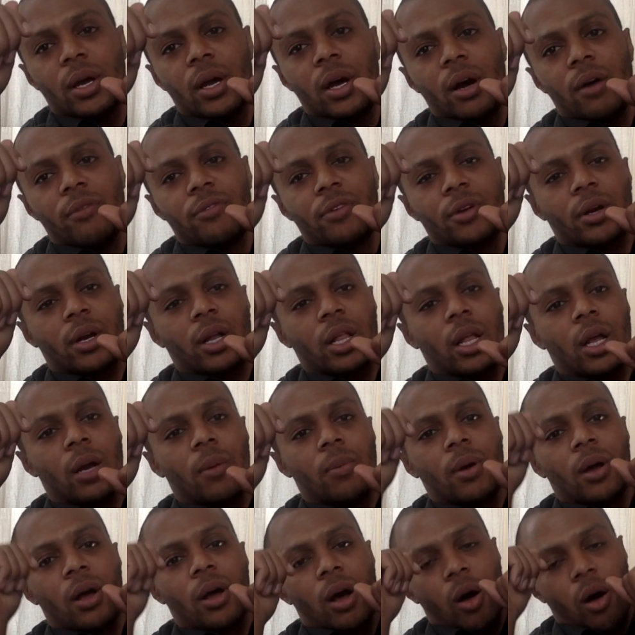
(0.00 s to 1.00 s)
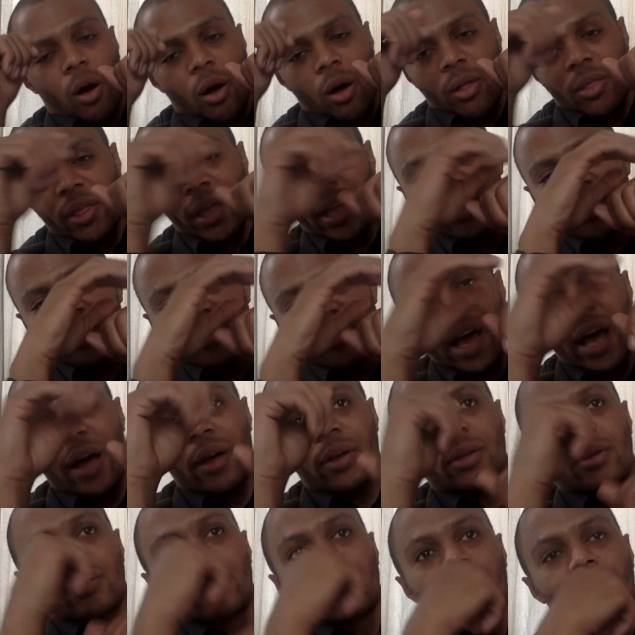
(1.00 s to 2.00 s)
of your club, all that's
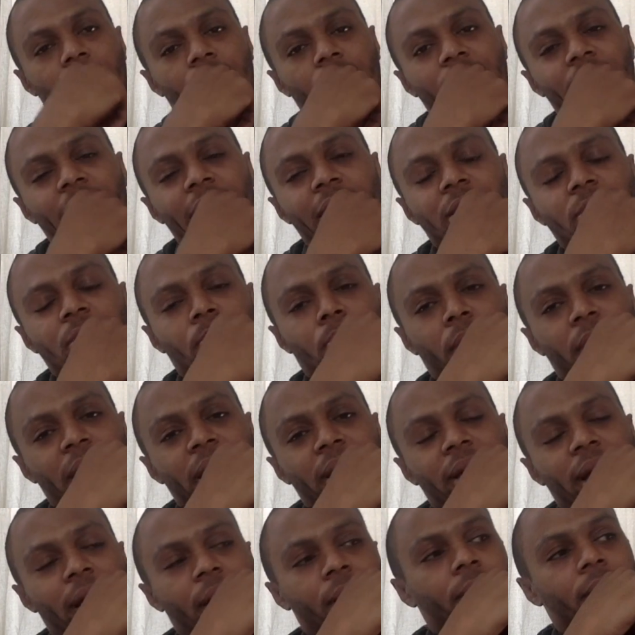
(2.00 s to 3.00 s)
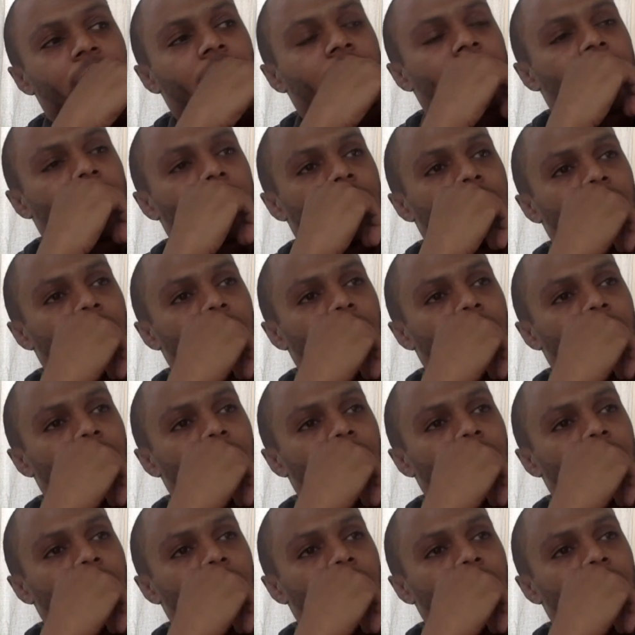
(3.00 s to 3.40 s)
value. All that is brand equity.